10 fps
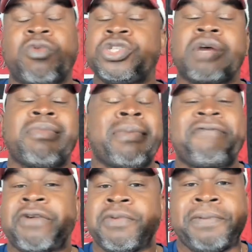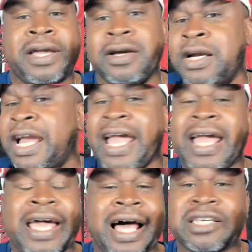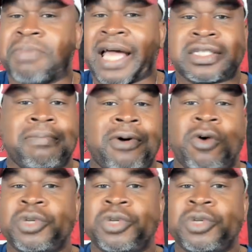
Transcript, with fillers: We're talking about my favorite player in college basketball.